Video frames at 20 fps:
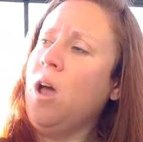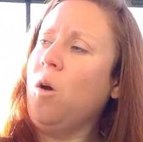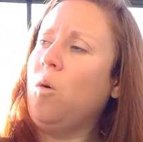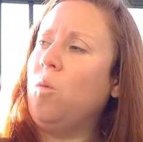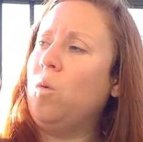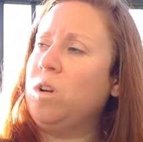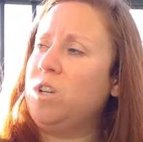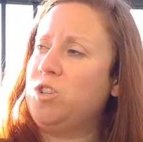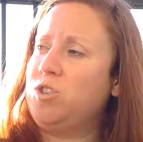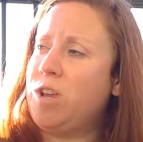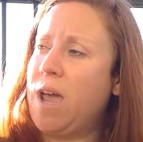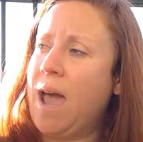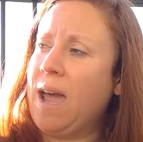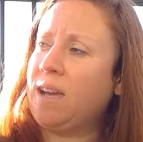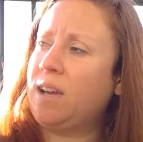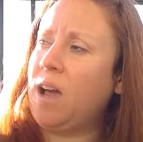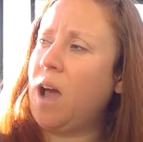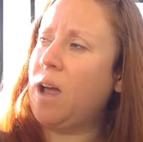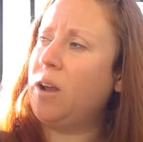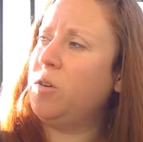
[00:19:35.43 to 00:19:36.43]
When
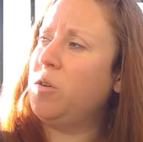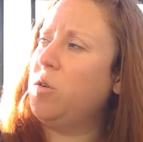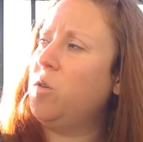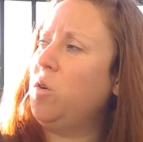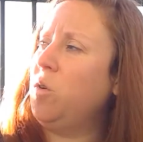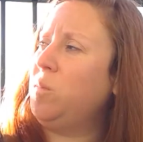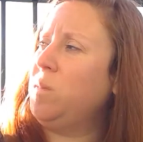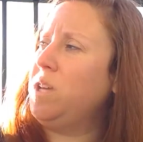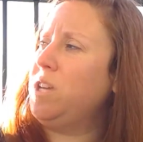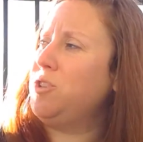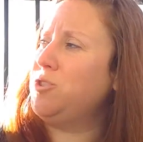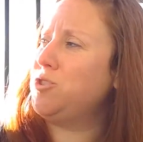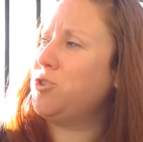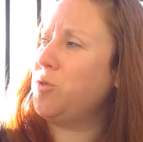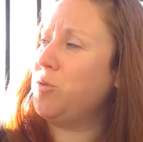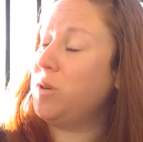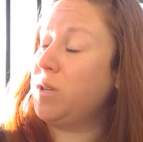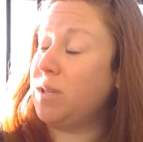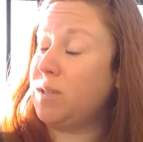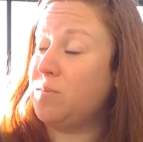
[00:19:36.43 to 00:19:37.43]
Jack got home, he
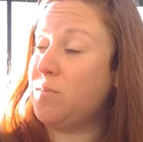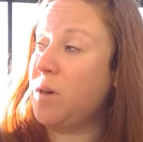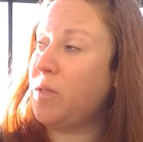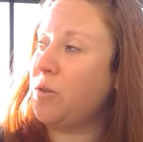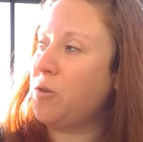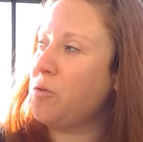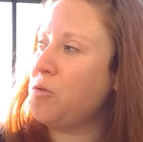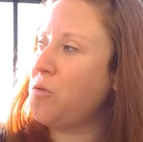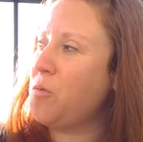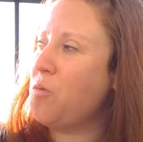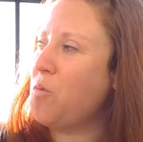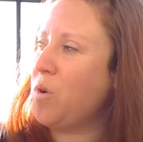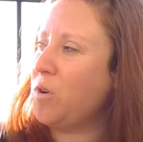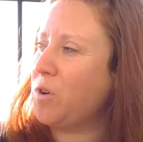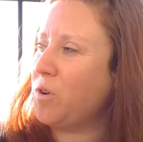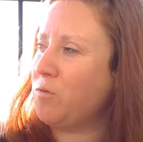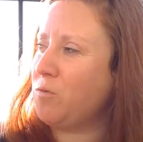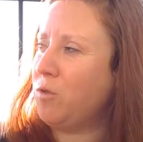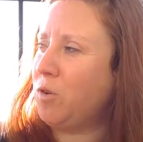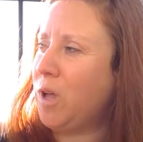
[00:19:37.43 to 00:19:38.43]
showed his mother the
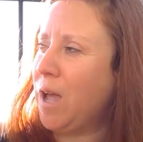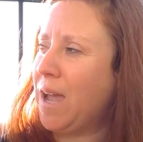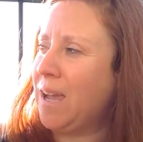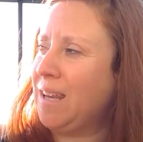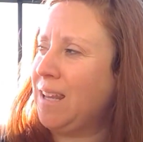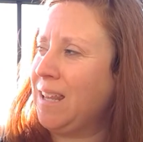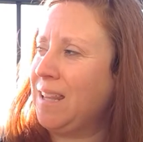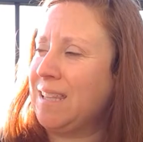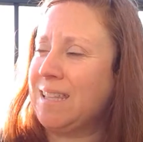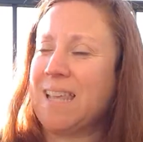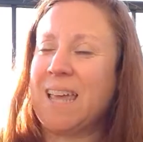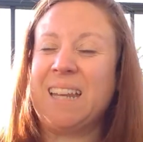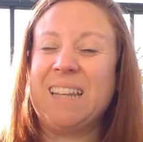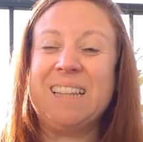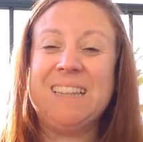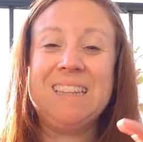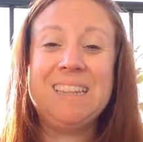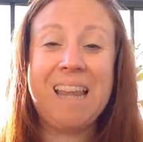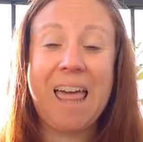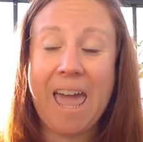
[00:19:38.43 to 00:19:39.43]
wonderful hen and said,
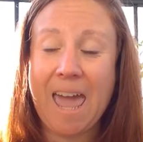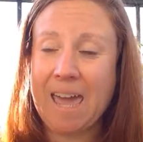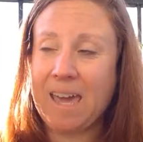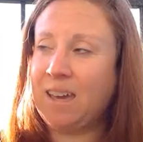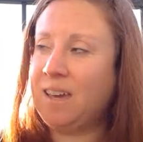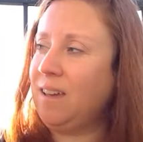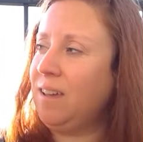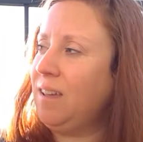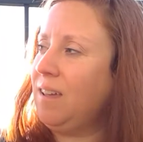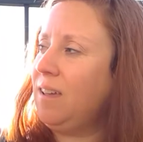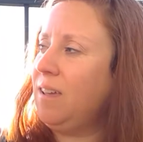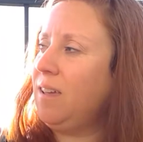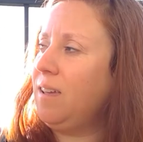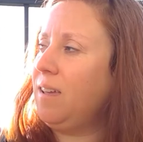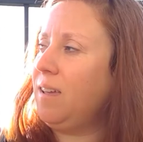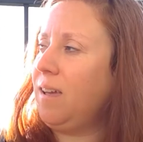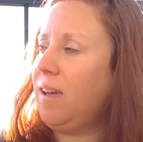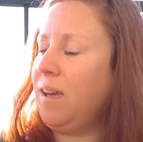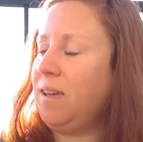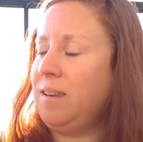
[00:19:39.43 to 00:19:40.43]
Lay.
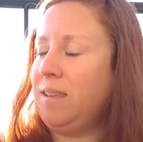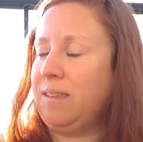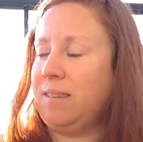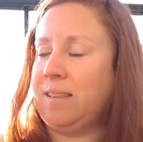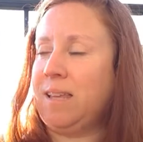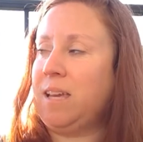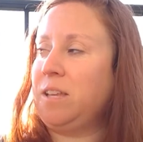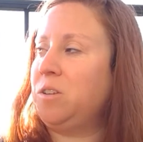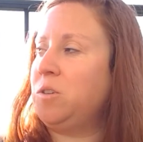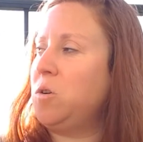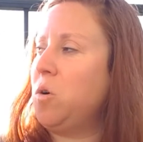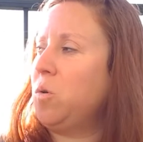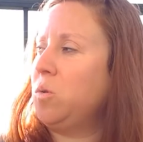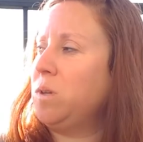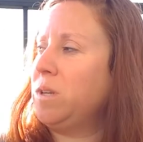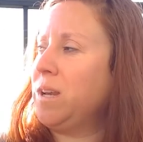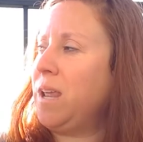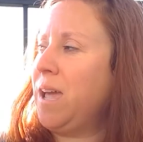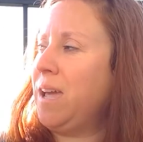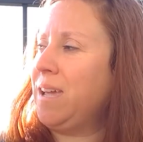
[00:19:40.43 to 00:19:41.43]
and it laid a
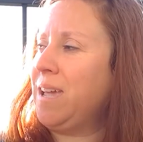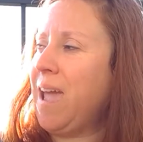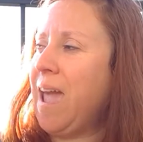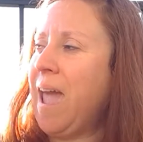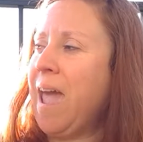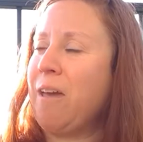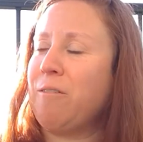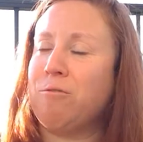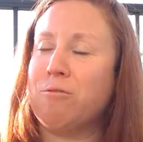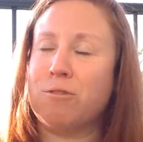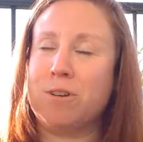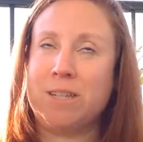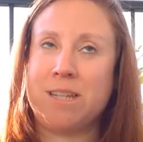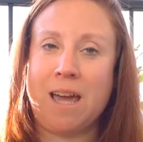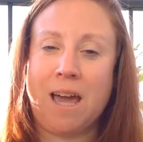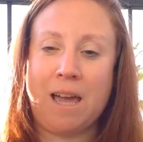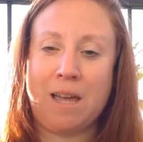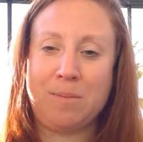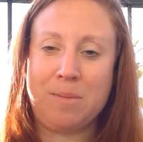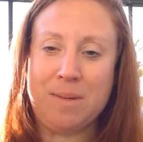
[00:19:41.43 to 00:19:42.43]
golden egg every
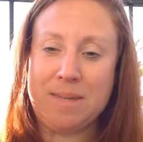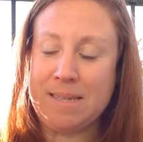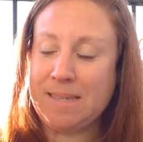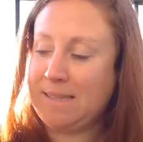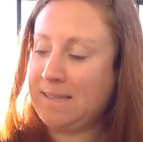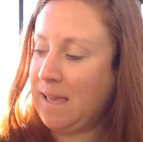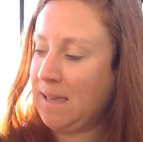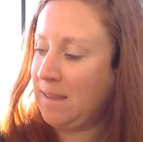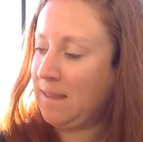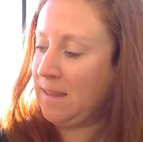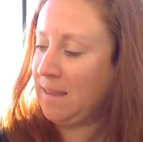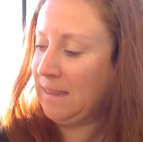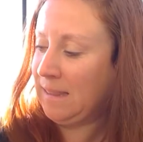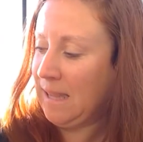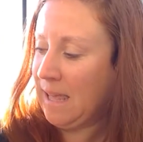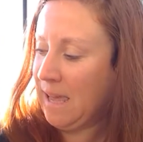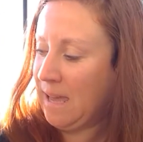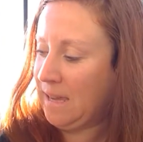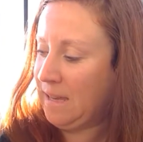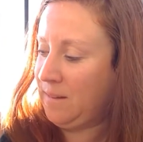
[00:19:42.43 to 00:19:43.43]
time he said
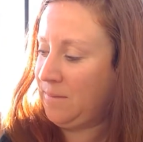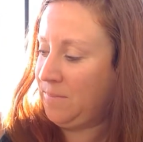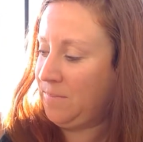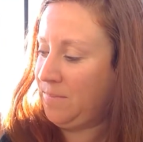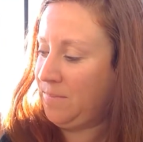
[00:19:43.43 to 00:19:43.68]
lay.